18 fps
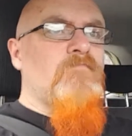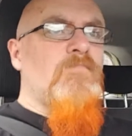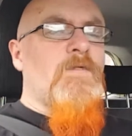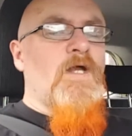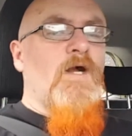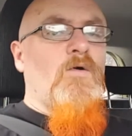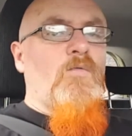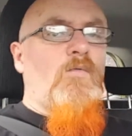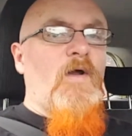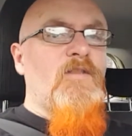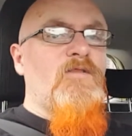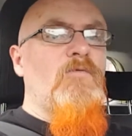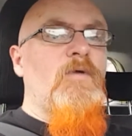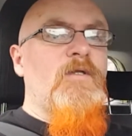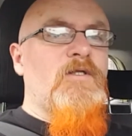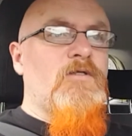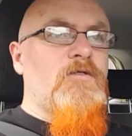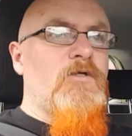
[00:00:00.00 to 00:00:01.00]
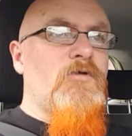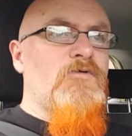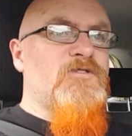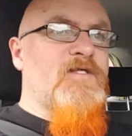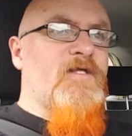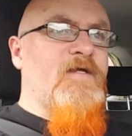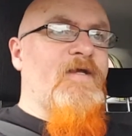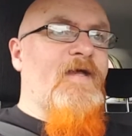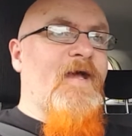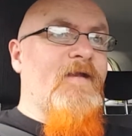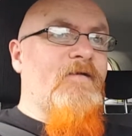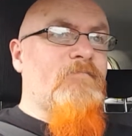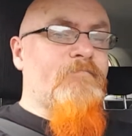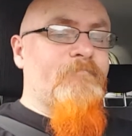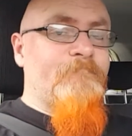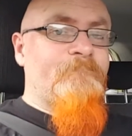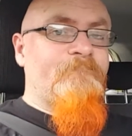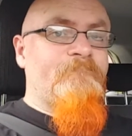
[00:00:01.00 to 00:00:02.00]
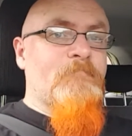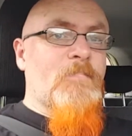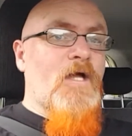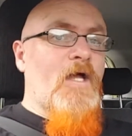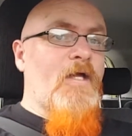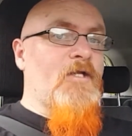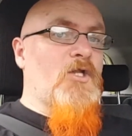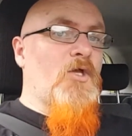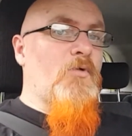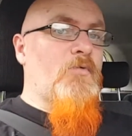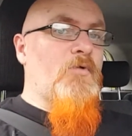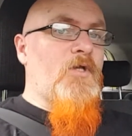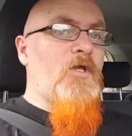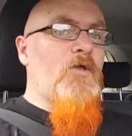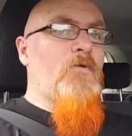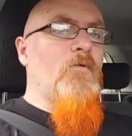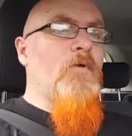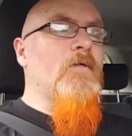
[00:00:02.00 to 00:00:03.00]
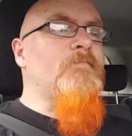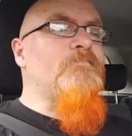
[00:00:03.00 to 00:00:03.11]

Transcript: Now, whether we'd use it again, I don't know.